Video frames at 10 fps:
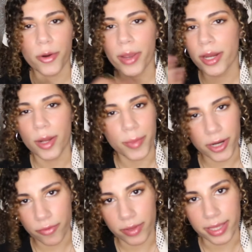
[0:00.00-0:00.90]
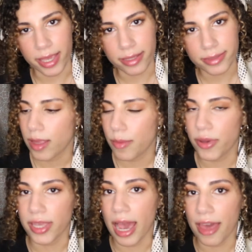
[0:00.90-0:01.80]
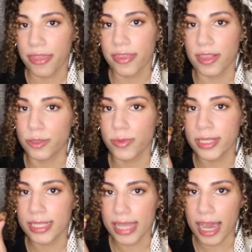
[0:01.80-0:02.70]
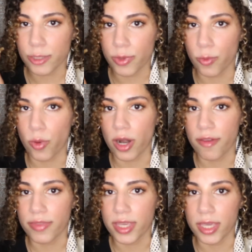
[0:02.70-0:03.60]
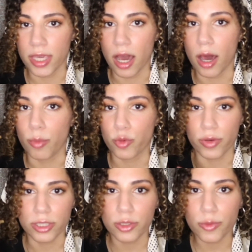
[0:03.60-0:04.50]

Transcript: away nobody can really guess. But yeah I think this one stacked with one of the um, crystal